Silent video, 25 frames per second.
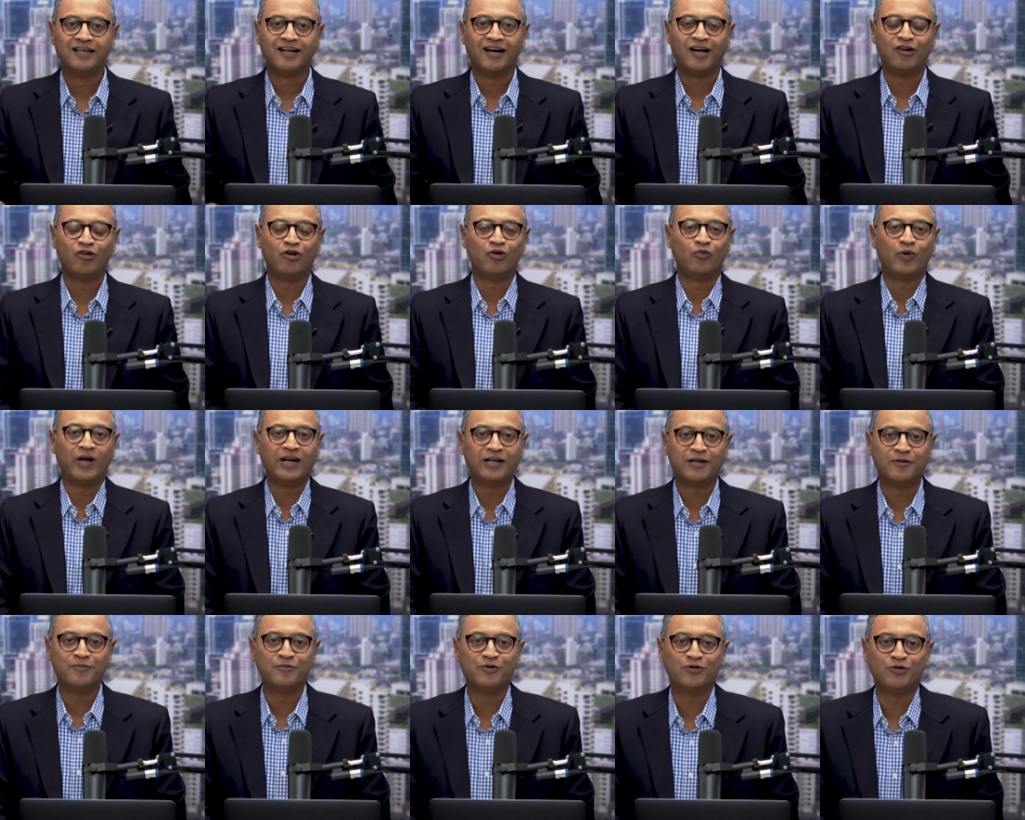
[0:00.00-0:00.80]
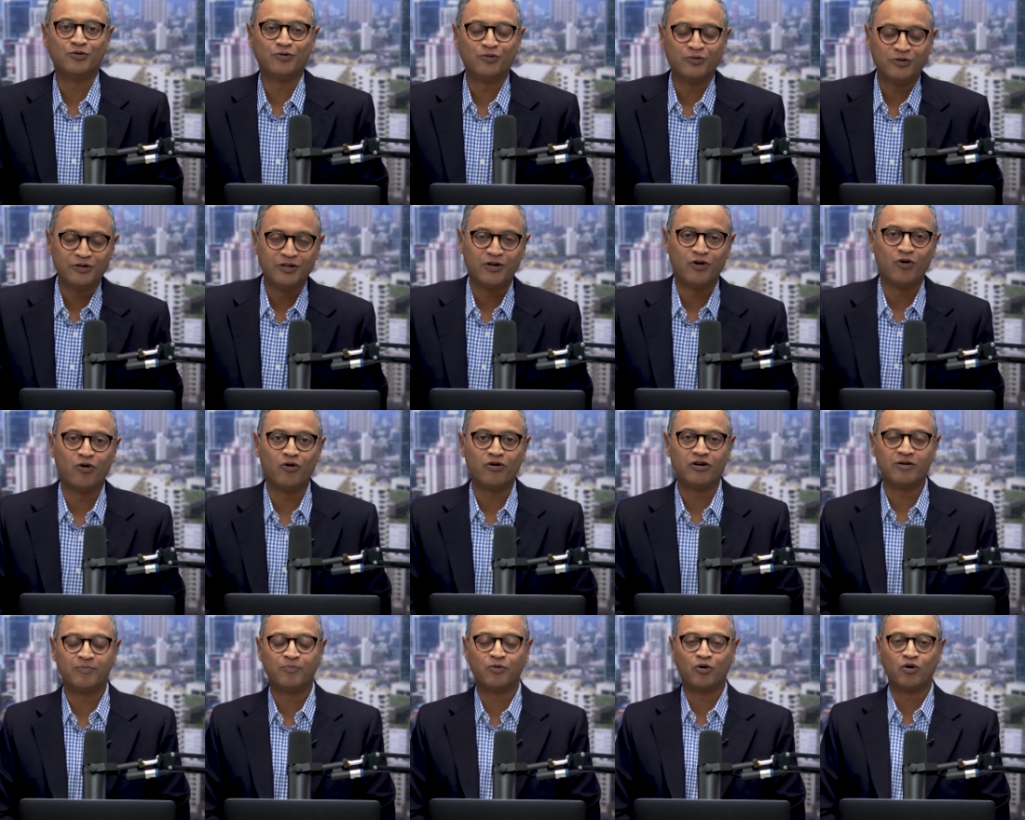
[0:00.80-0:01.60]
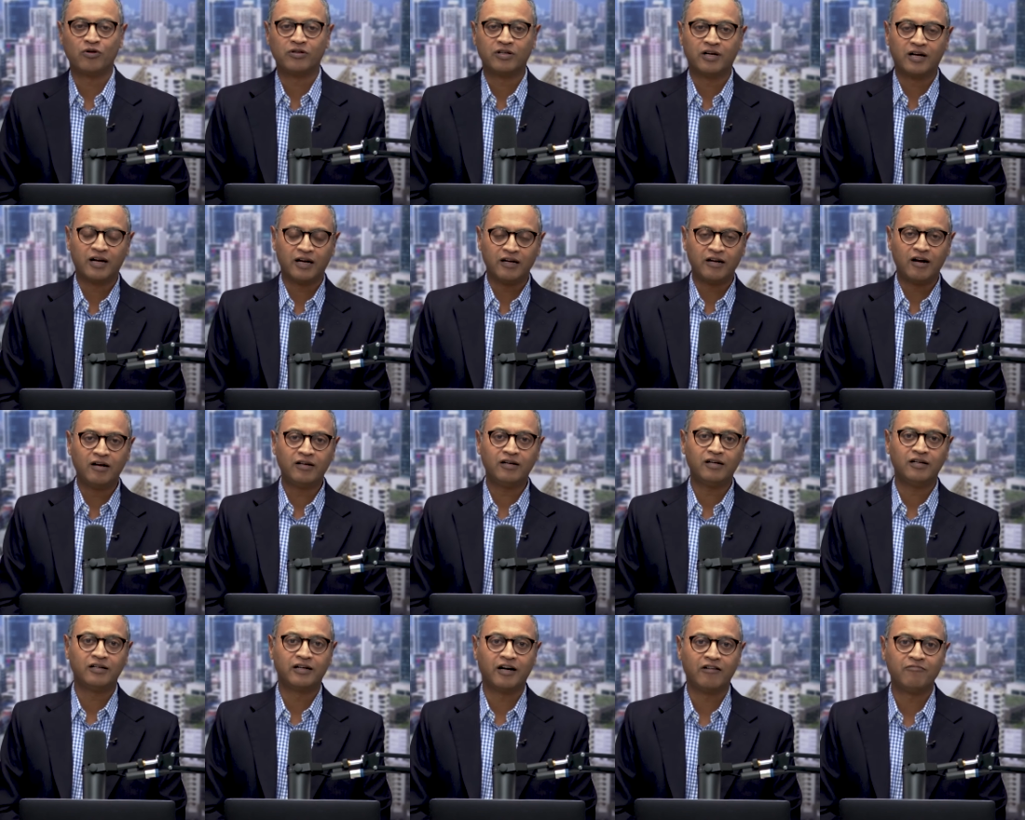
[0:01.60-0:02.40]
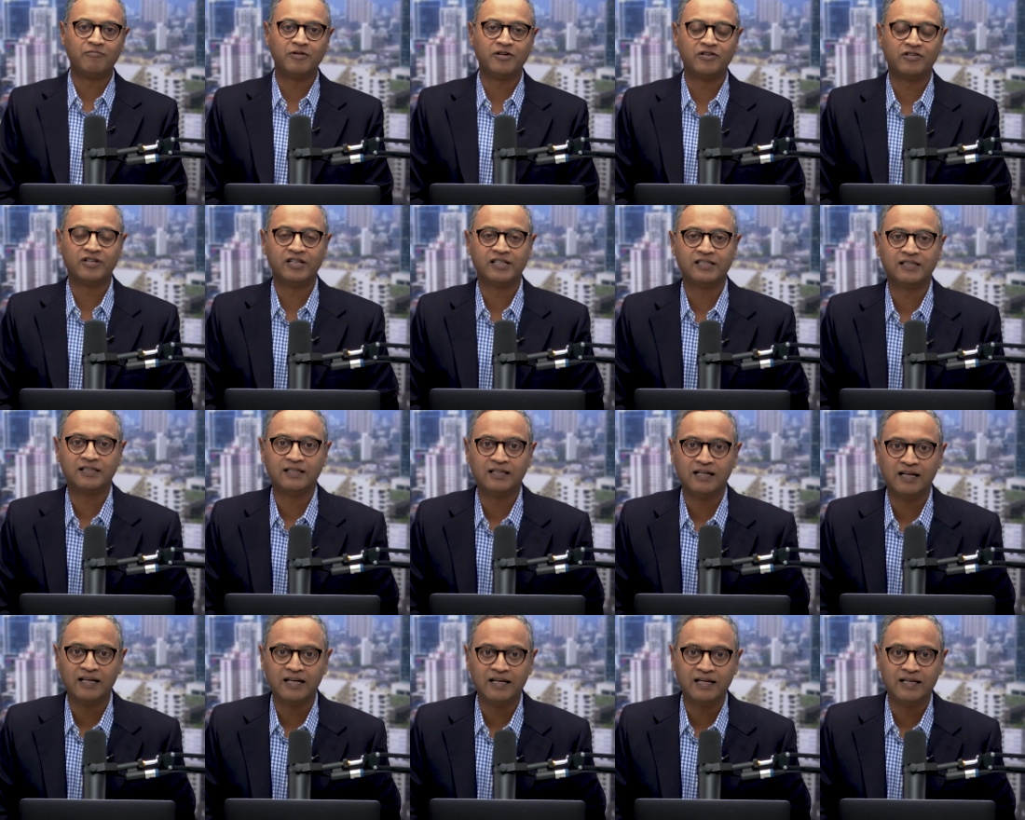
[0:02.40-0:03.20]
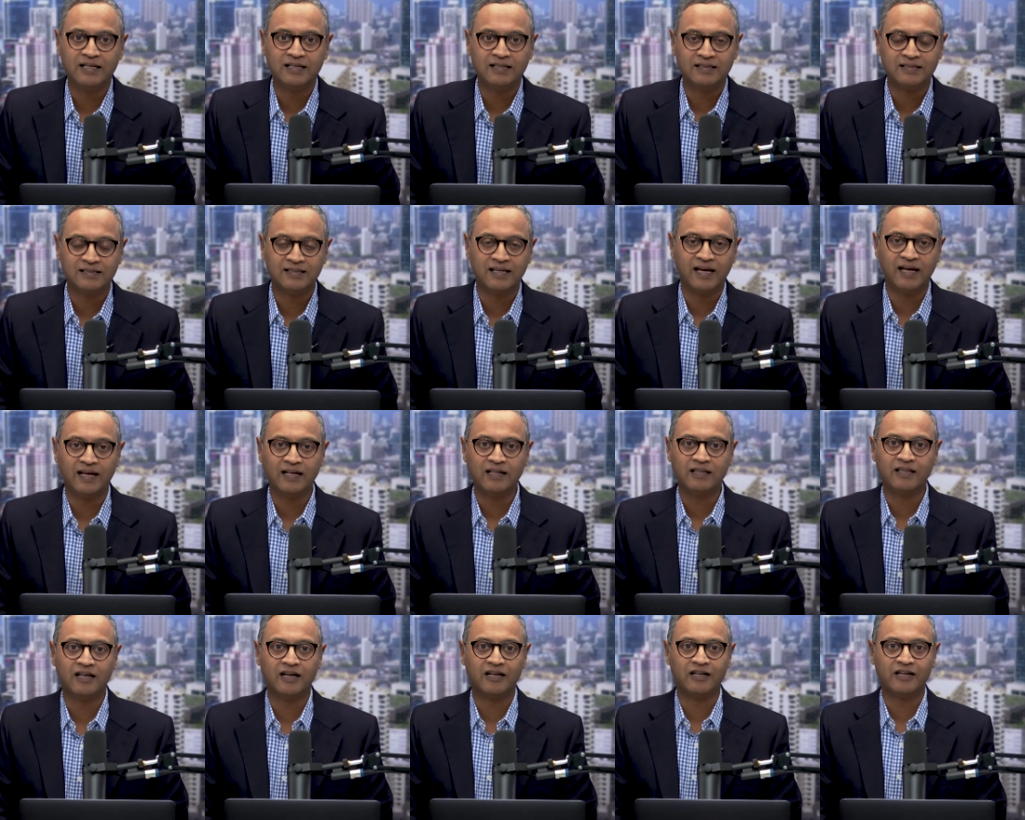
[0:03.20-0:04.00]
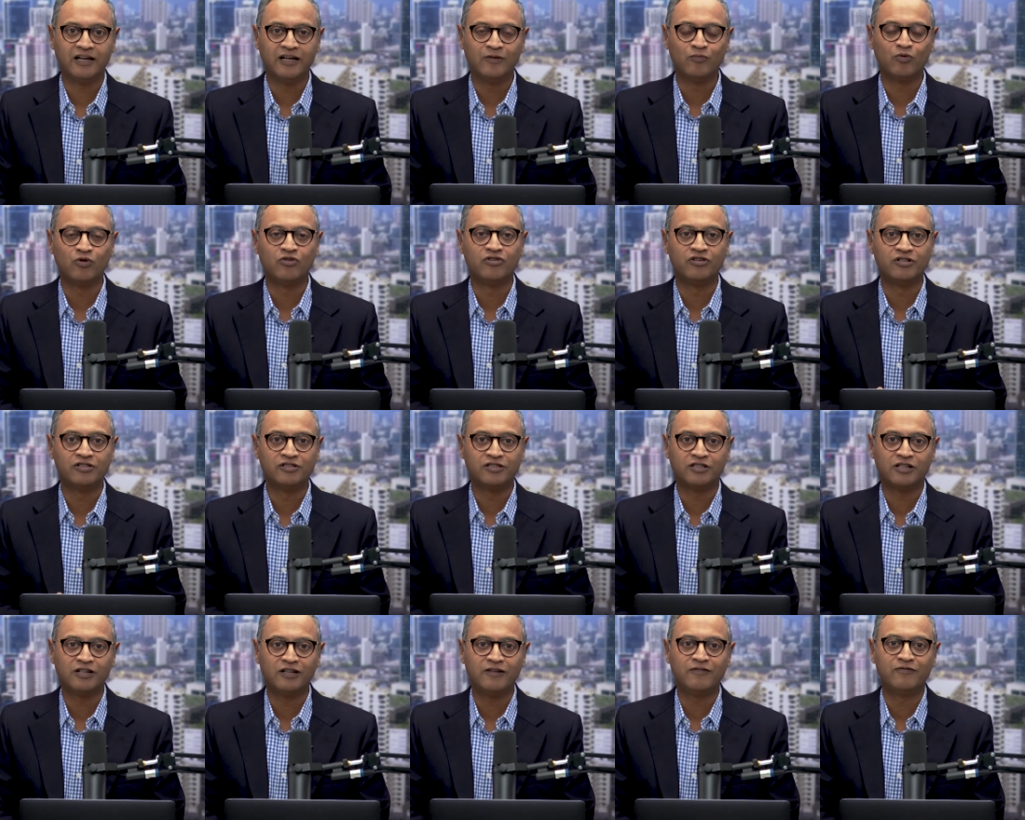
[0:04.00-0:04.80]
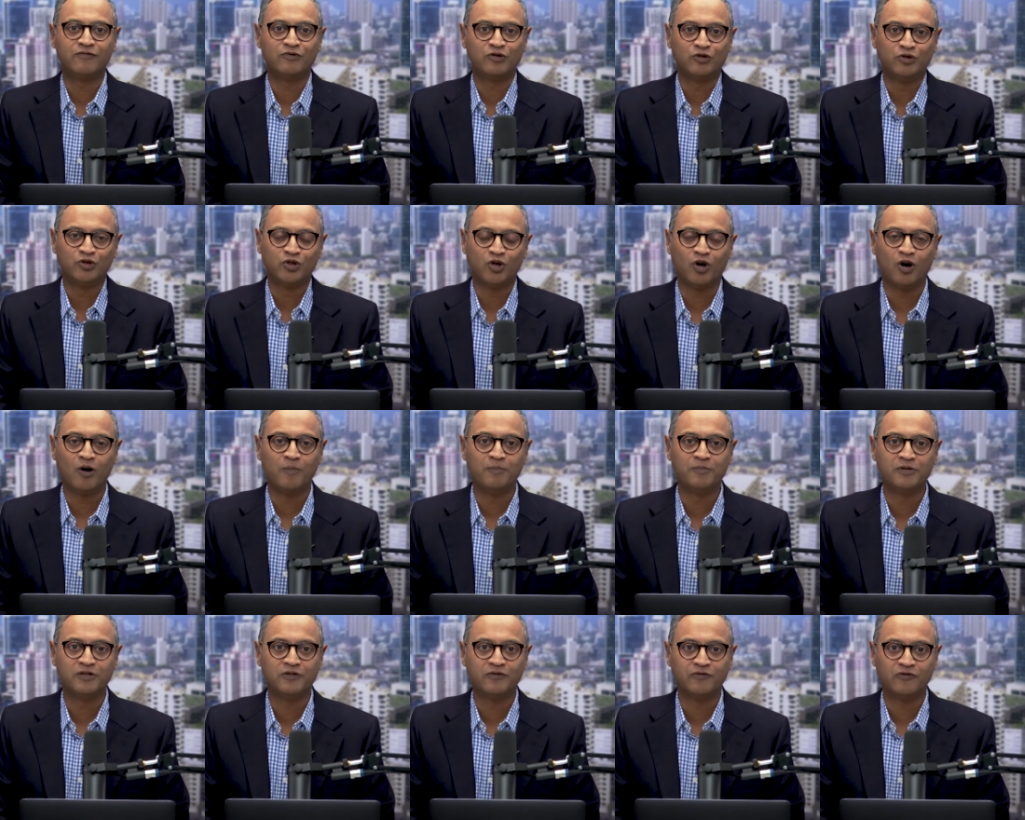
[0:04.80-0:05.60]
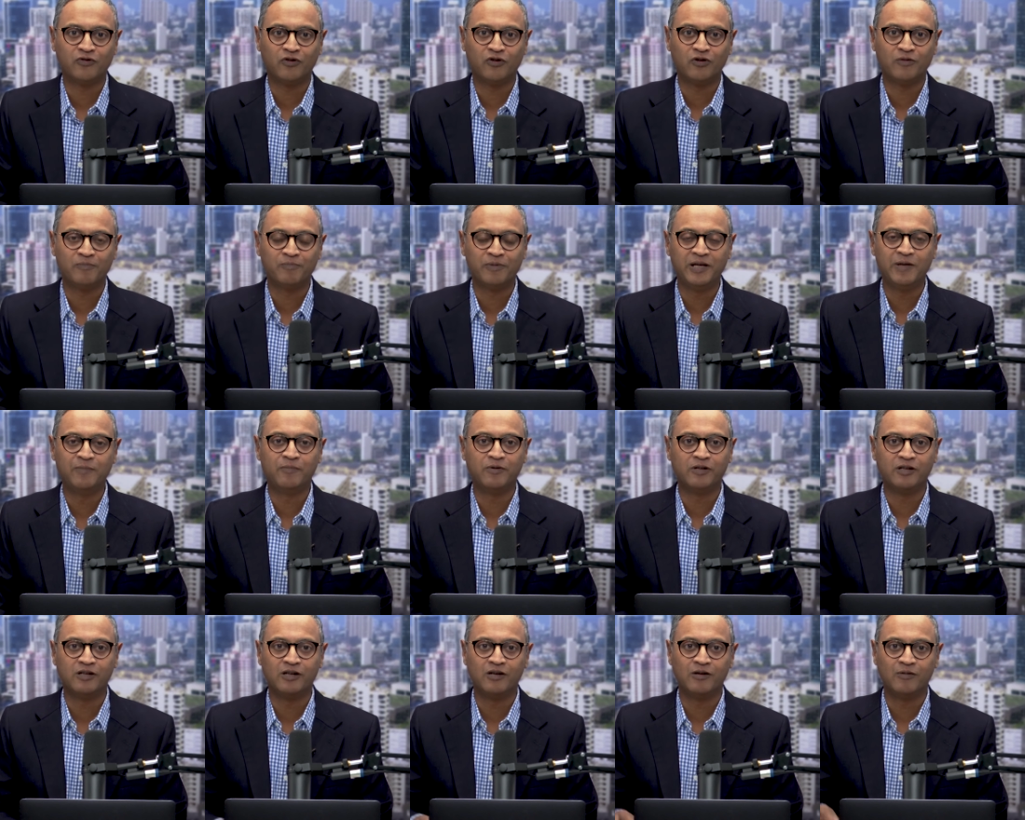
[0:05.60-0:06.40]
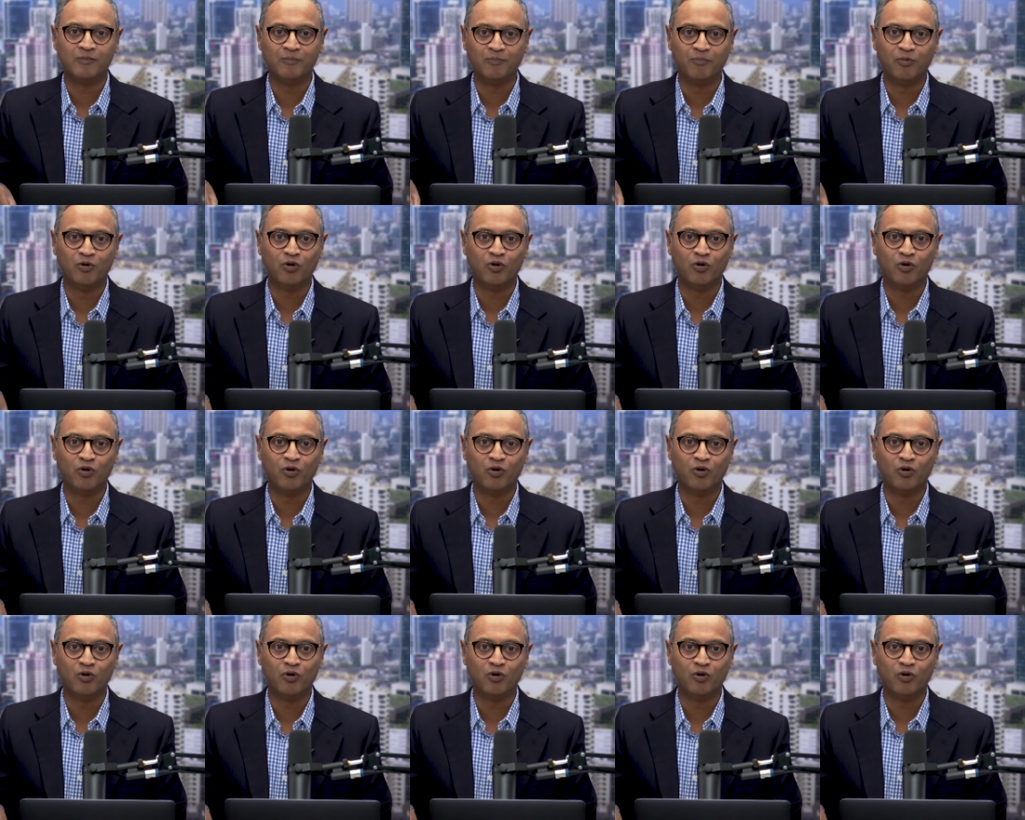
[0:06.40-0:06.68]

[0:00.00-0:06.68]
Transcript: Hello and welcome to the core report. The Karnataka government recently said that it would reserve jobs for people